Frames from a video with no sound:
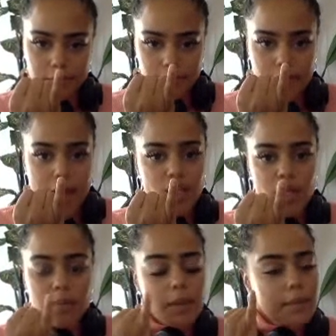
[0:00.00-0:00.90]
matching
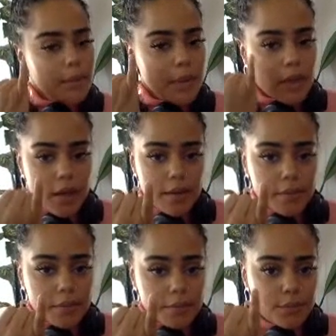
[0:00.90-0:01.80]
up the
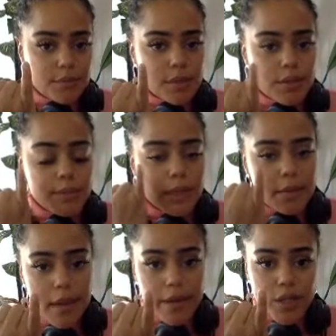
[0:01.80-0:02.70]
BPM, so beat
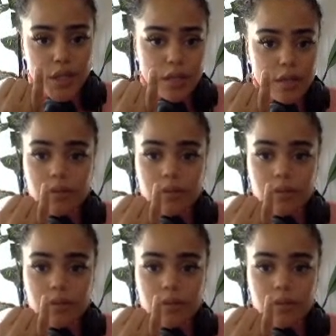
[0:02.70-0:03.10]
matching.